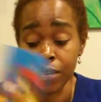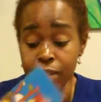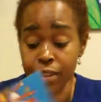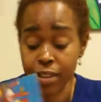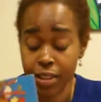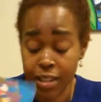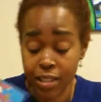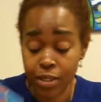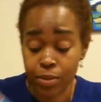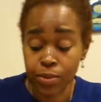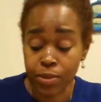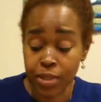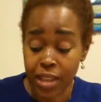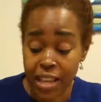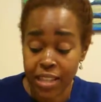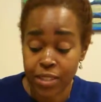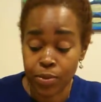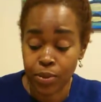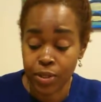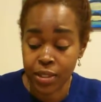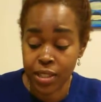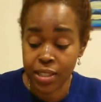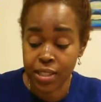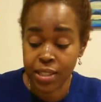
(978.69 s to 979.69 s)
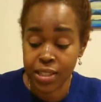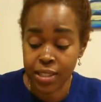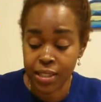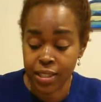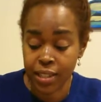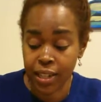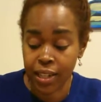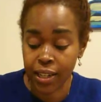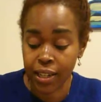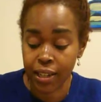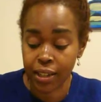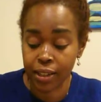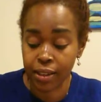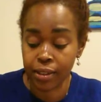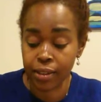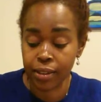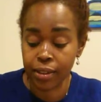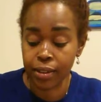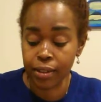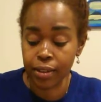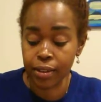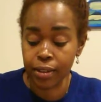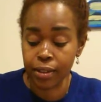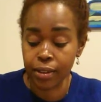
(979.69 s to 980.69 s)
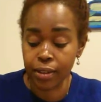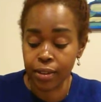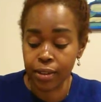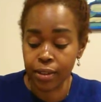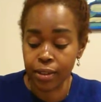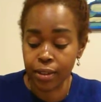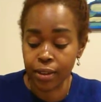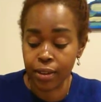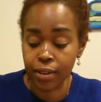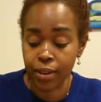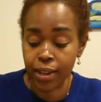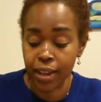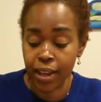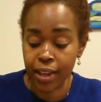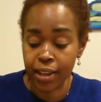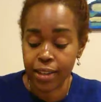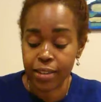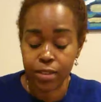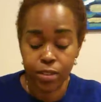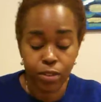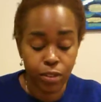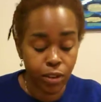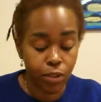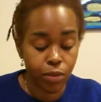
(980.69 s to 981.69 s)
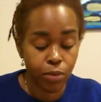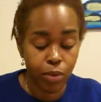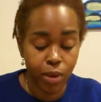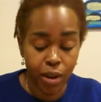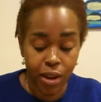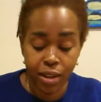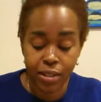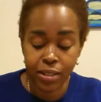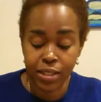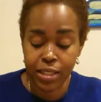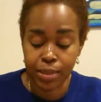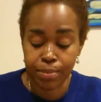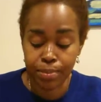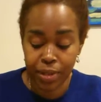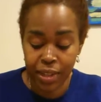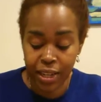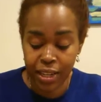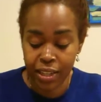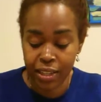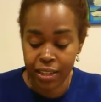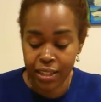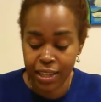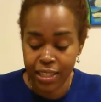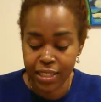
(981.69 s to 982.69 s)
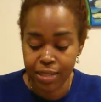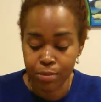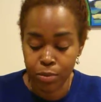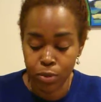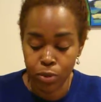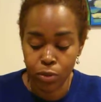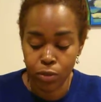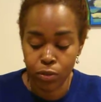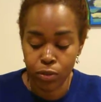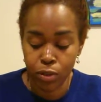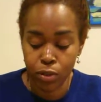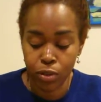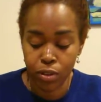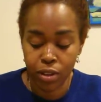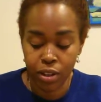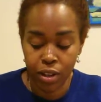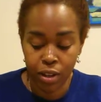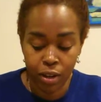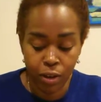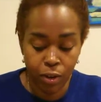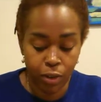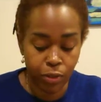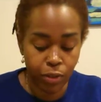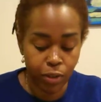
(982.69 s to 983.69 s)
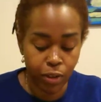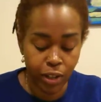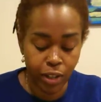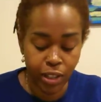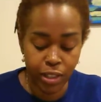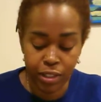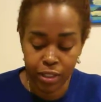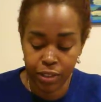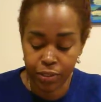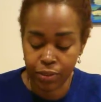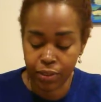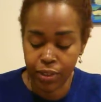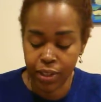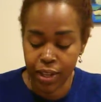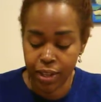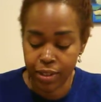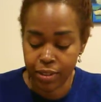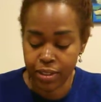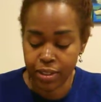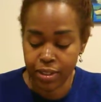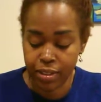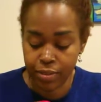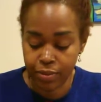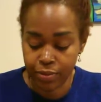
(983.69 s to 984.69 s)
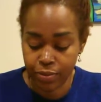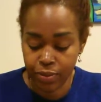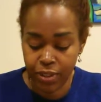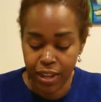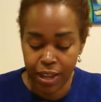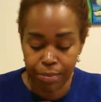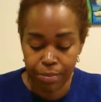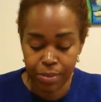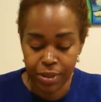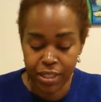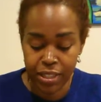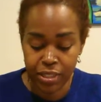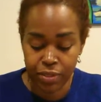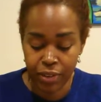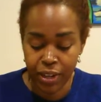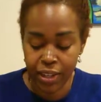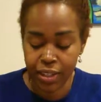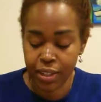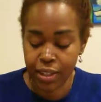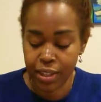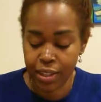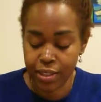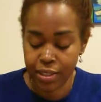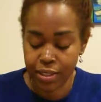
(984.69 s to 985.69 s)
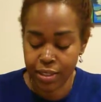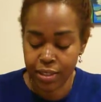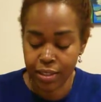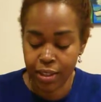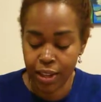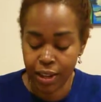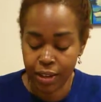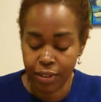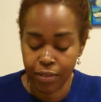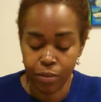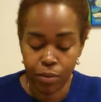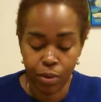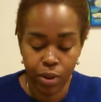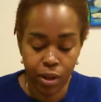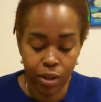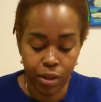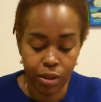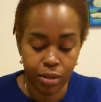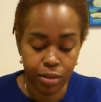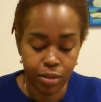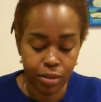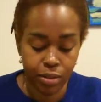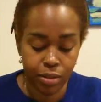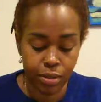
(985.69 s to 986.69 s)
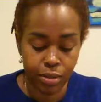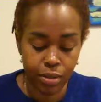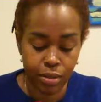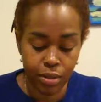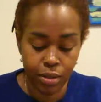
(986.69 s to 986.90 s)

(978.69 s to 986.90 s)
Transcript: That's what this is saying. Okay? Two of Wands is plan your next move. Your overall energy for that piece right there is the Knight of Wands.